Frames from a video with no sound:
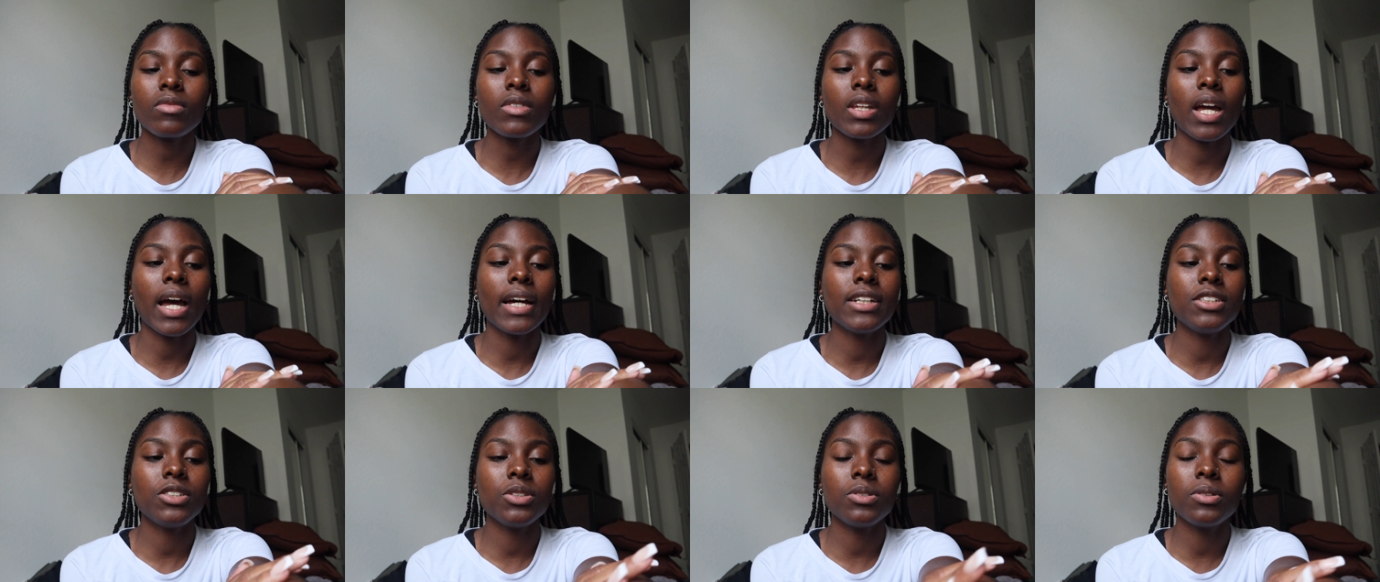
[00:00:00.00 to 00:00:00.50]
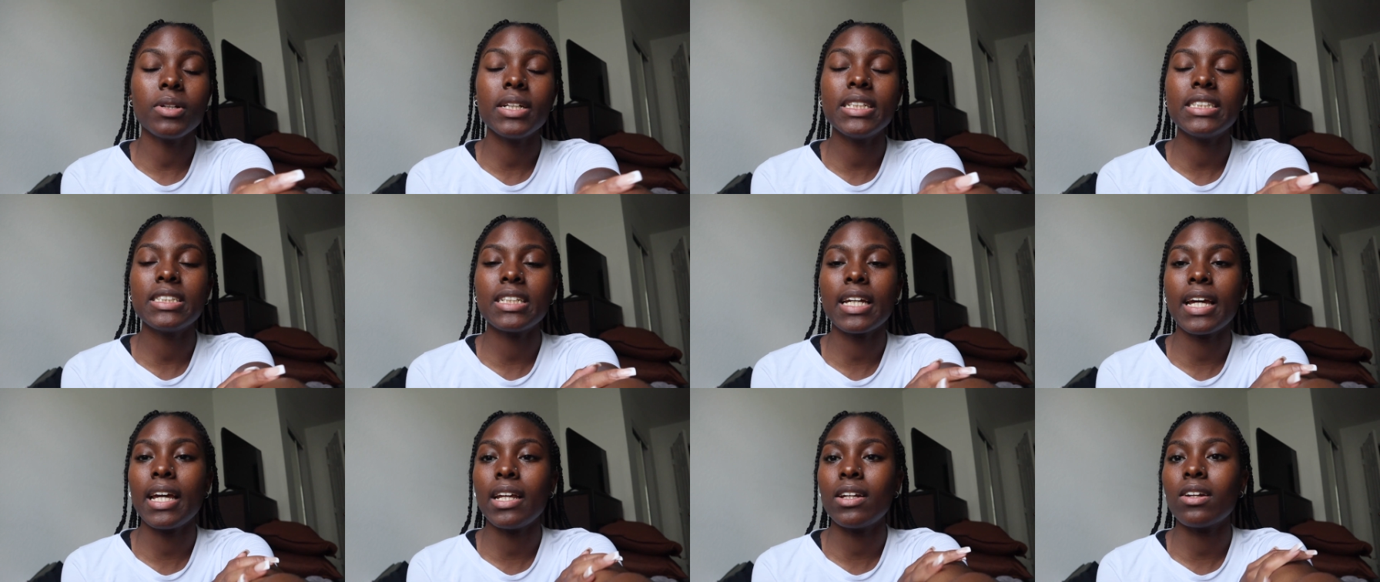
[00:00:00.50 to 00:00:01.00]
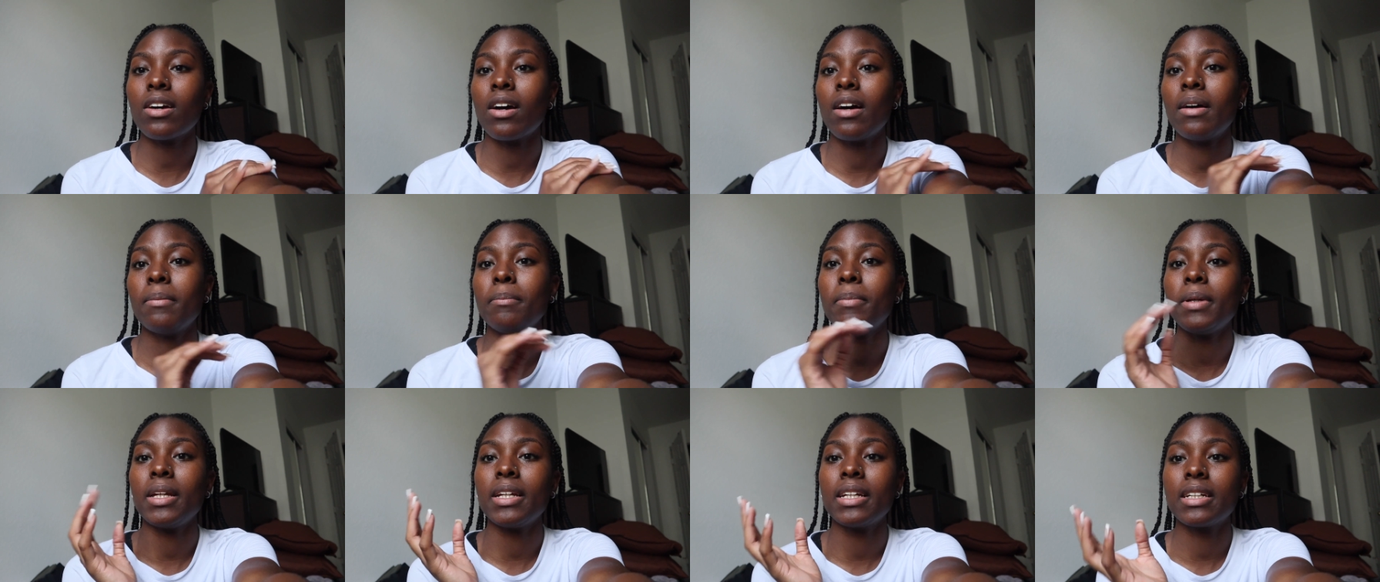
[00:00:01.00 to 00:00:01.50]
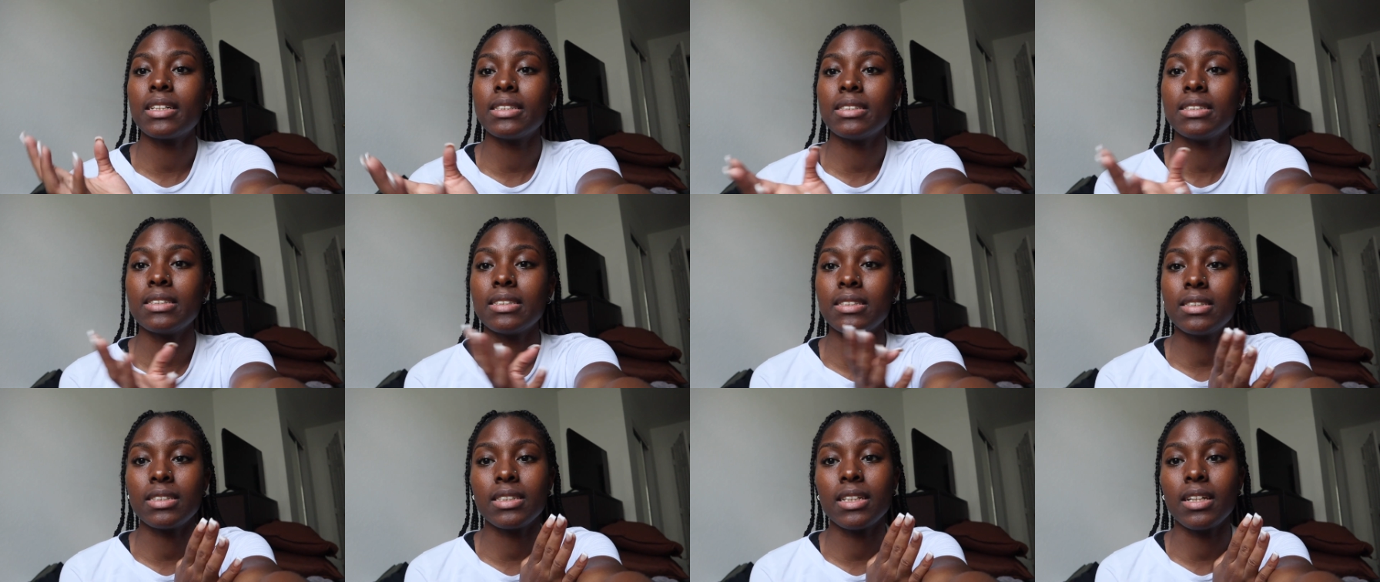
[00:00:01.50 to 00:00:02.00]
I do intend on being
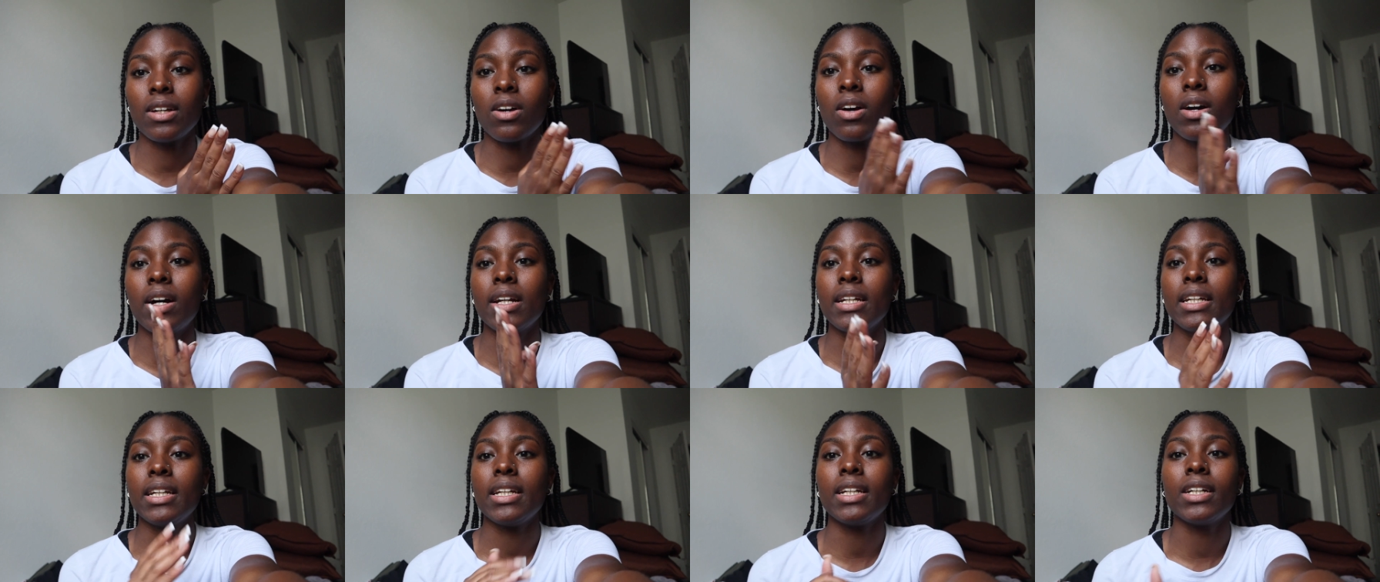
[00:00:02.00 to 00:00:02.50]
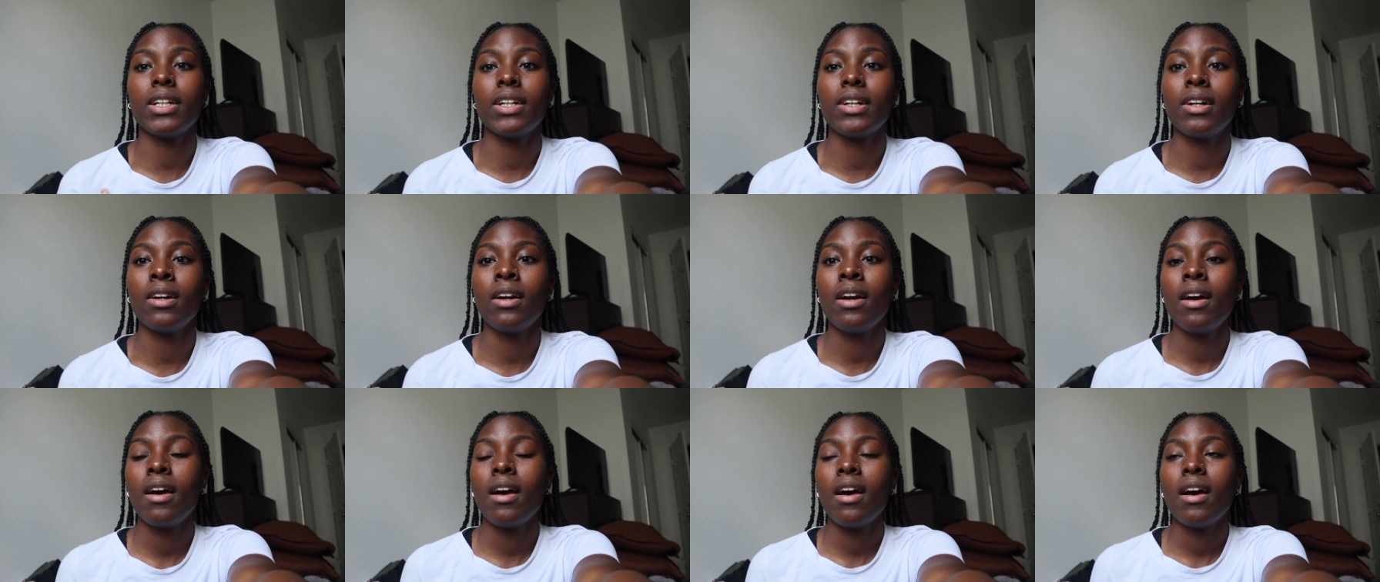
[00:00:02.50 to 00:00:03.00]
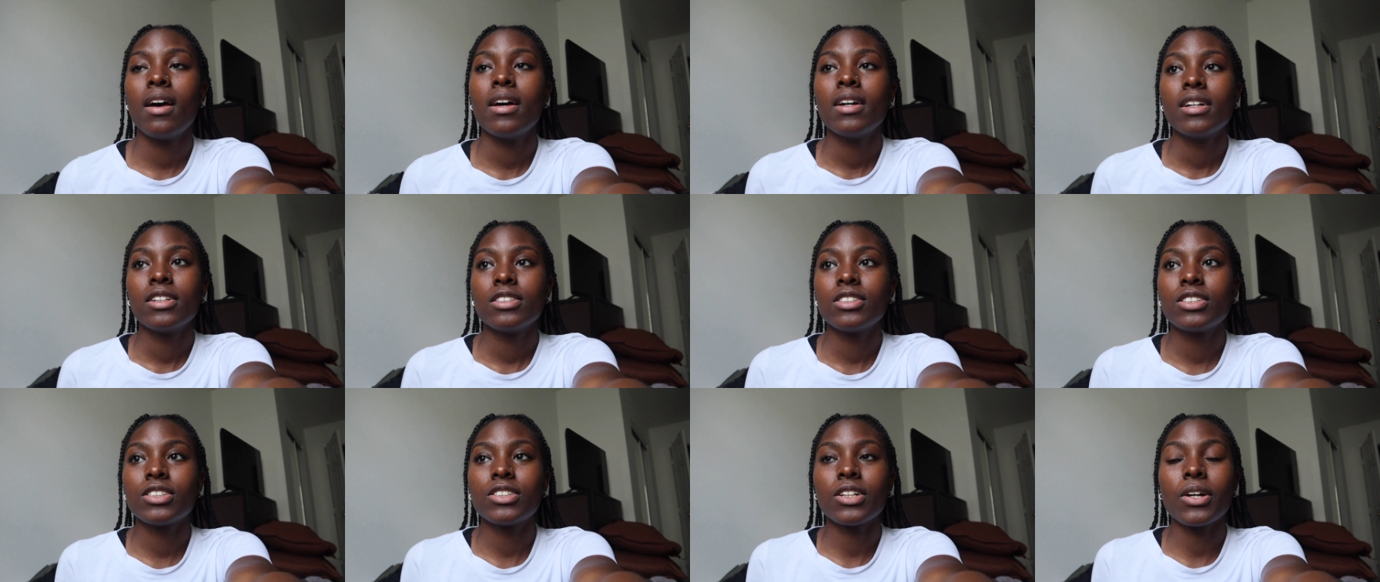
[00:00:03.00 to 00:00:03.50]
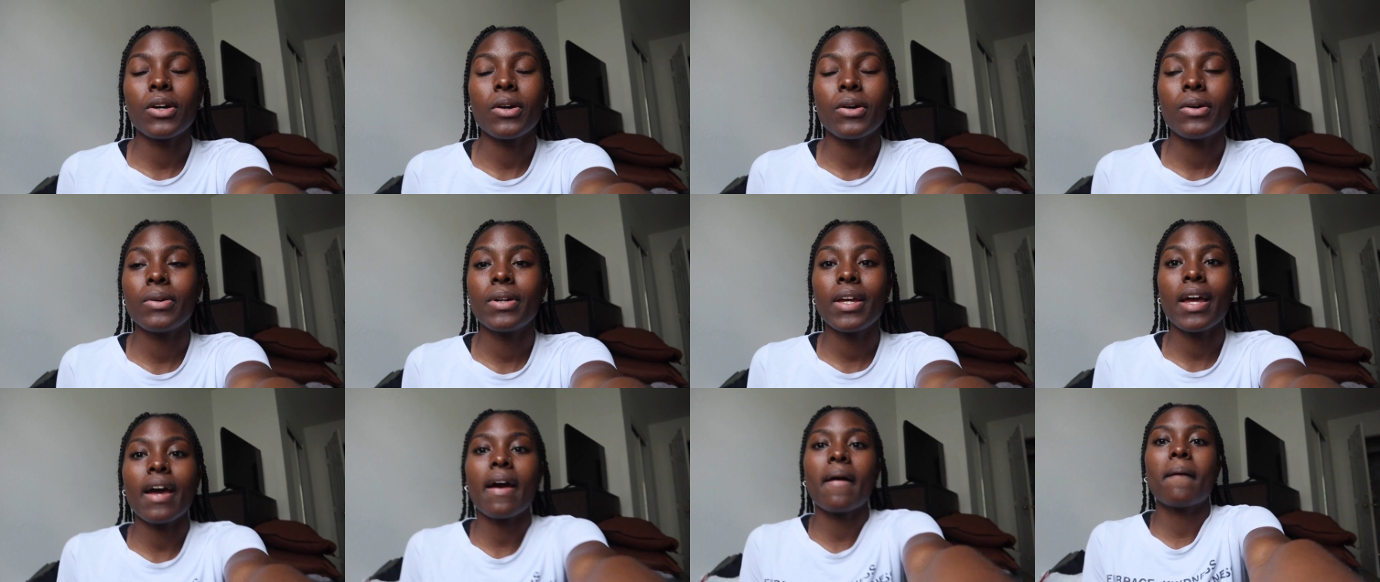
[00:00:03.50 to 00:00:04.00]
consistent on here, so
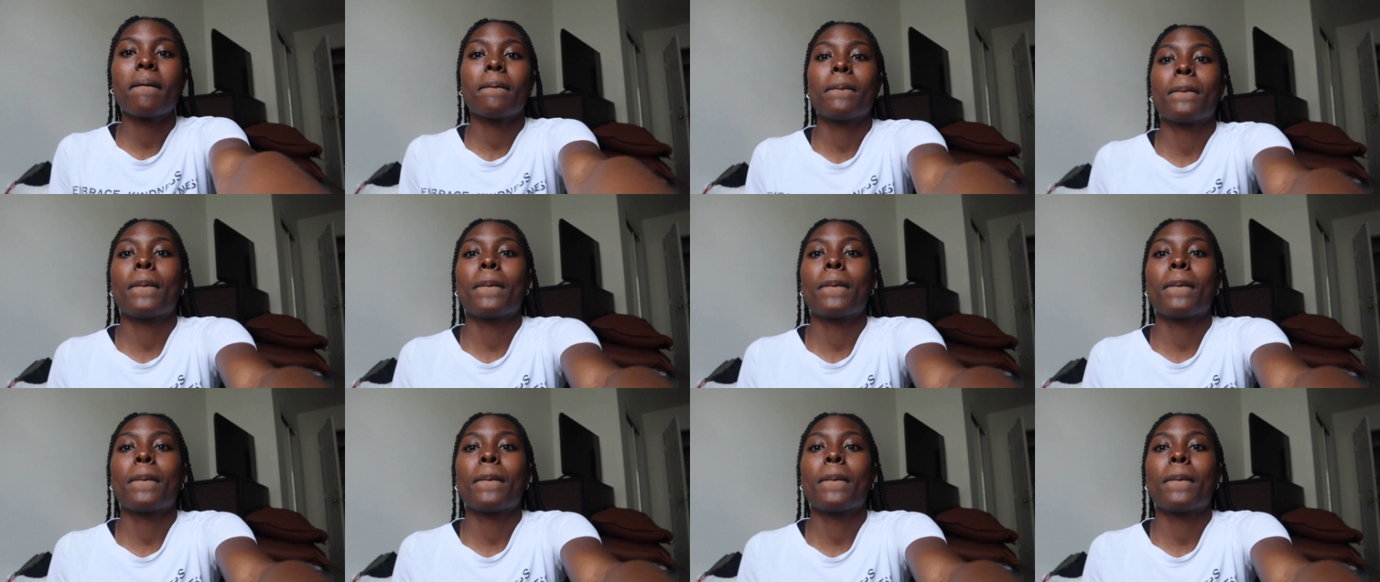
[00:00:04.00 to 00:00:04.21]
yeah.